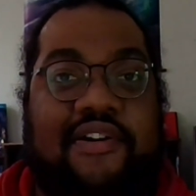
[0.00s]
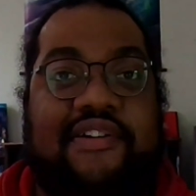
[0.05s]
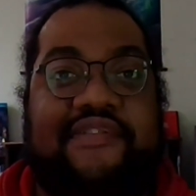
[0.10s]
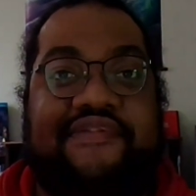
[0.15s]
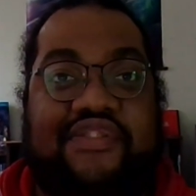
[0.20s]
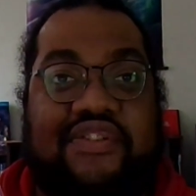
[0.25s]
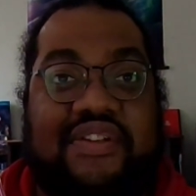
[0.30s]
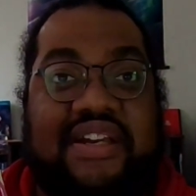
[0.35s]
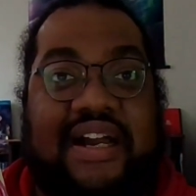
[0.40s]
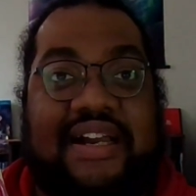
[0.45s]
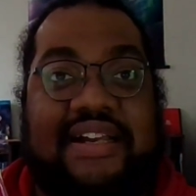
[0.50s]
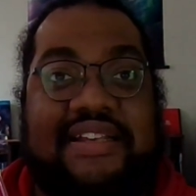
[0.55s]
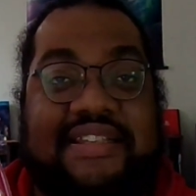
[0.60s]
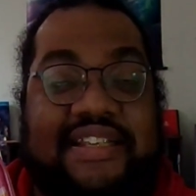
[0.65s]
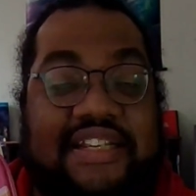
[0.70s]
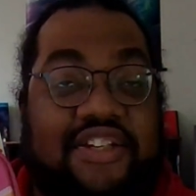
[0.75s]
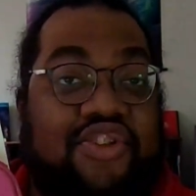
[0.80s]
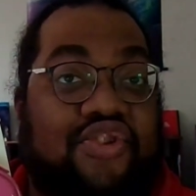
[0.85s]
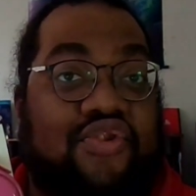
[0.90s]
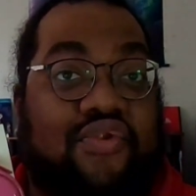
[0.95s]
if you guys
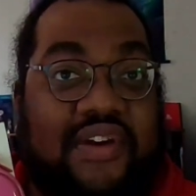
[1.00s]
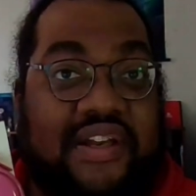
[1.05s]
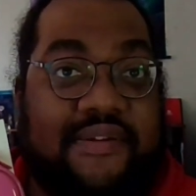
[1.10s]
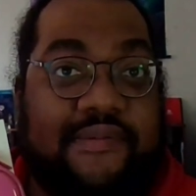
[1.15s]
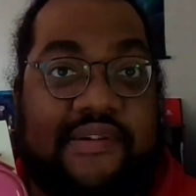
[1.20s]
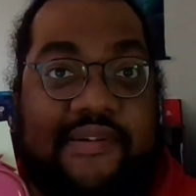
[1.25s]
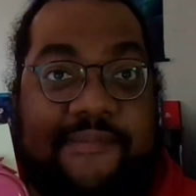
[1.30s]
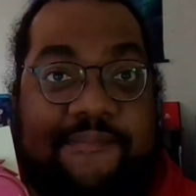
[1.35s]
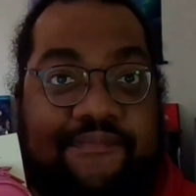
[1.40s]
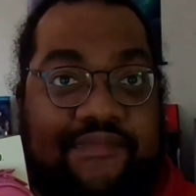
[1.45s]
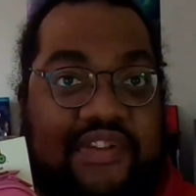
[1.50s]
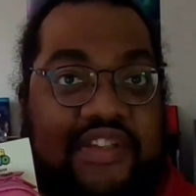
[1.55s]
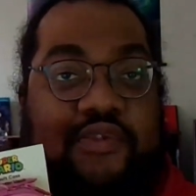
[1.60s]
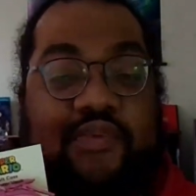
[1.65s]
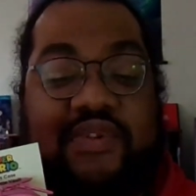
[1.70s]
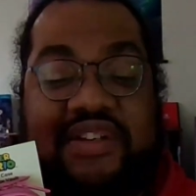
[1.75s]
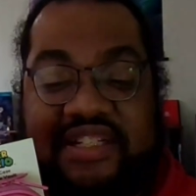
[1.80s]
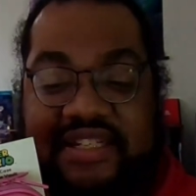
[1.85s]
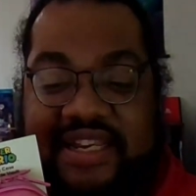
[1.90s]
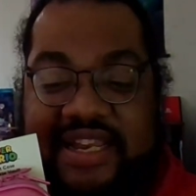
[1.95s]
enjoy Switch